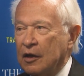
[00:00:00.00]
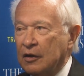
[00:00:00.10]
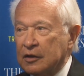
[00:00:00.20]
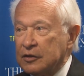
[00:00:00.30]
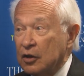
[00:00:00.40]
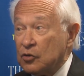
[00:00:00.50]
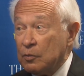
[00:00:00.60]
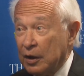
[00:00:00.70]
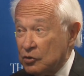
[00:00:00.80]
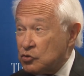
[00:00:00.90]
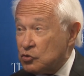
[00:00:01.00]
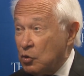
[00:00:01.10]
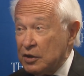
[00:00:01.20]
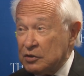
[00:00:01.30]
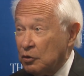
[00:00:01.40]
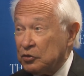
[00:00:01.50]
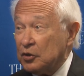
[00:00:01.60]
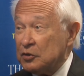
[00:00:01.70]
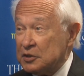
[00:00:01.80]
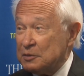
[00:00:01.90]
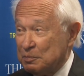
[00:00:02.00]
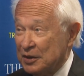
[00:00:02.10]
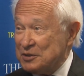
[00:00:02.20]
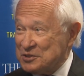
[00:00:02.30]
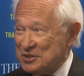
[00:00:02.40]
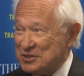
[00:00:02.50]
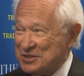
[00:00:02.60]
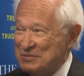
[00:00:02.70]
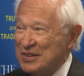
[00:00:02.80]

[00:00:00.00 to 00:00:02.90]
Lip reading: Now I can go to about 20 or 30 places